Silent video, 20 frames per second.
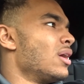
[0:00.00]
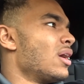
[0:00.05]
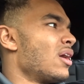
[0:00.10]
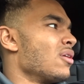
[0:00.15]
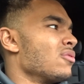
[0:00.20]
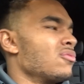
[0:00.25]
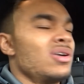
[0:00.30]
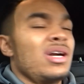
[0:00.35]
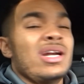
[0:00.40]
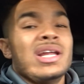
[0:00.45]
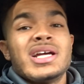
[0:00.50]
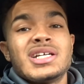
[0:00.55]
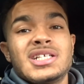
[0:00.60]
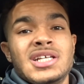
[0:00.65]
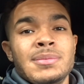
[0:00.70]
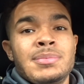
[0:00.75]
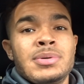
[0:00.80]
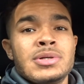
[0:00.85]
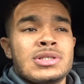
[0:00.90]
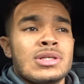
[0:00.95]
I rarely
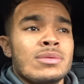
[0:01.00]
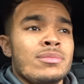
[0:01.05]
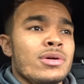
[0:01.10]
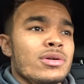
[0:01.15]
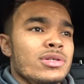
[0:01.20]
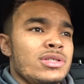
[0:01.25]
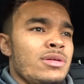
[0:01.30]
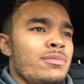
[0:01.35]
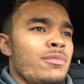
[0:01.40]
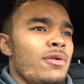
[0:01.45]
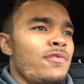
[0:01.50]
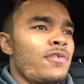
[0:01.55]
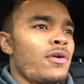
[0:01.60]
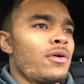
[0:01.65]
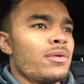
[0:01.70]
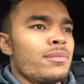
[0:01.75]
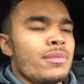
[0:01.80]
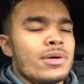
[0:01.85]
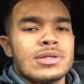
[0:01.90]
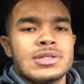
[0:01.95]
actually push the mirrors in, but
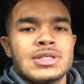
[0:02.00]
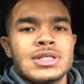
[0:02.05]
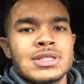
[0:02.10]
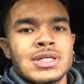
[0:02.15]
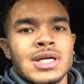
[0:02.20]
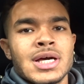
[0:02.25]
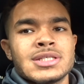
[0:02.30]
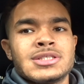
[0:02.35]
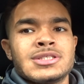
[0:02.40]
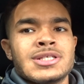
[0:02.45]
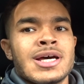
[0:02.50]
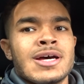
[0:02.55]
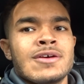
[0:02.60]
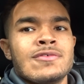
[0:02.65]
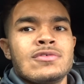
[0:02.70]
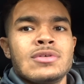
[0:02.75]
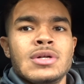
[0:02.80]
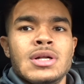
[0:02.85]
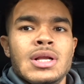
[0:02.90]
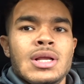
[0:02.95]
folding mirrors is nice to
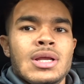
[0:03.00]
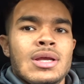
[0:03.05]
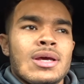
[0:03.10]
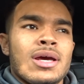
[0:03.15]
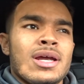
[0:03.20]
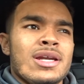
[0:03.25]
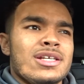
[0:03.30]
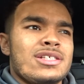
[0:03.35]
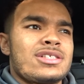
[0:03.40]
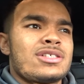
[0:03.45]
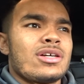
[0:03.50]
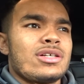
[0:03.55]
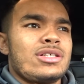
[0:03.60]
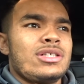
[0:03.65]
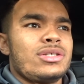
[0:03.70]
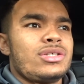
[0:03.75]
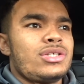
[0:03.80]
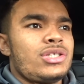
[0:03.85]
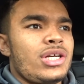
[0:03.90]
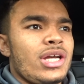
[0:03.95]
have, and it's such
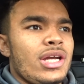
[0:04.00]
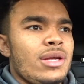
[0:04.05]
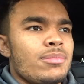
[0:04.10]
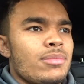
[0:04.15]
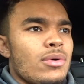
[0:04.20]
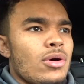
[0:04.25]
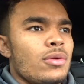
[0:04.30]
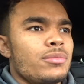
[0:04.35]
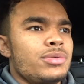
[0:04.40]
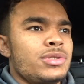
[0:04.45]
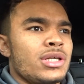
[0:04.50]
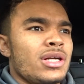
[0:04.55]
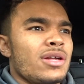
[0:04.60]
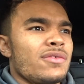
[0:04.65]
a cheap option.